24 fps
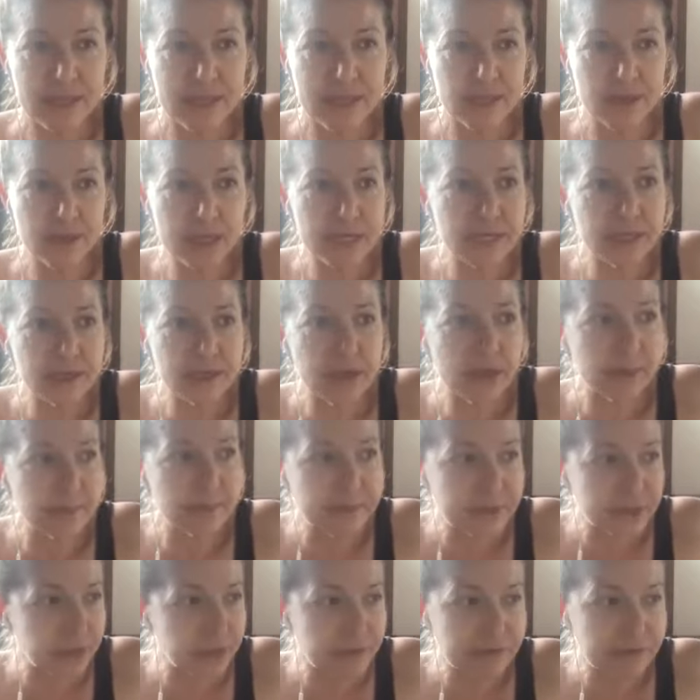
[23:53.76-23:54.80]
You can
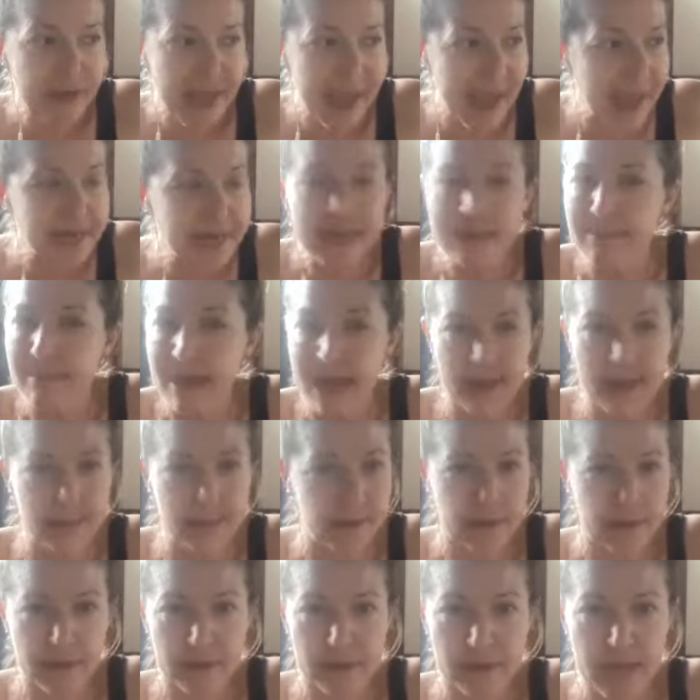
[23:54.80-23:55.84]
observe any
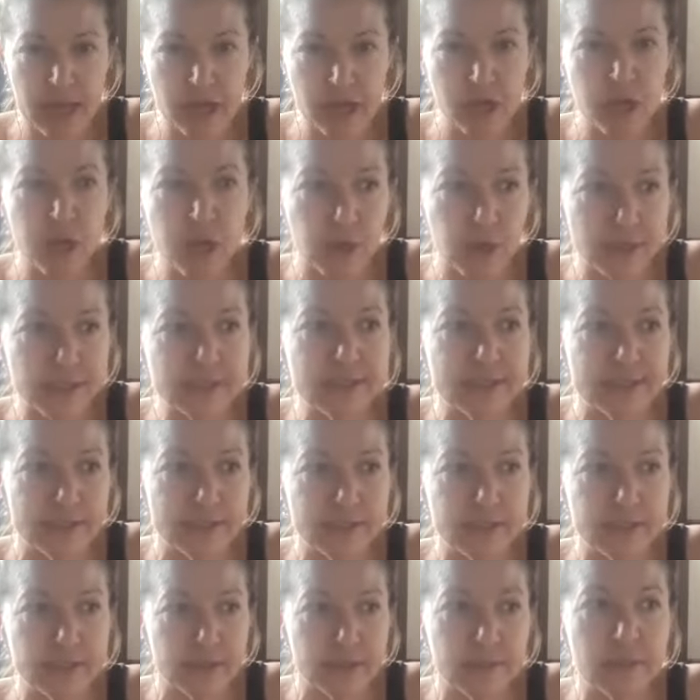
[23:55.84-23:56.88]
mammal, and your
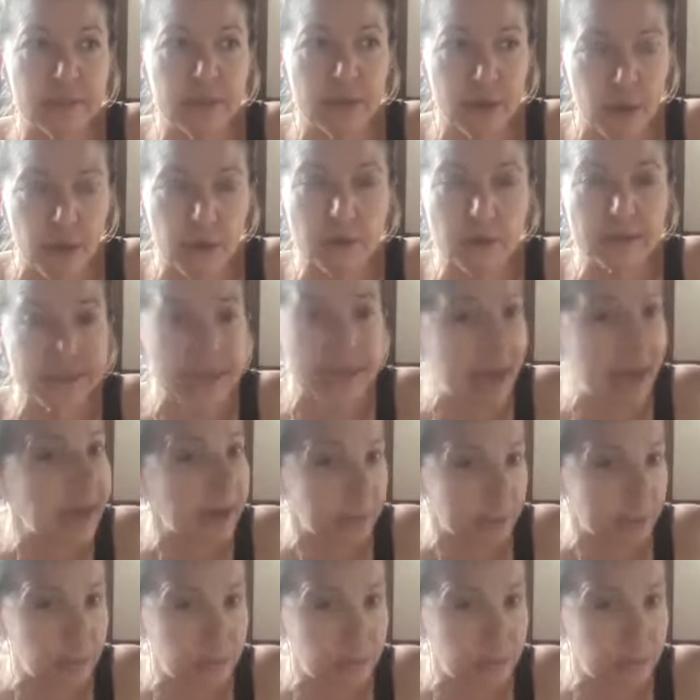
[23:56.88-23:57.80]
system knows how to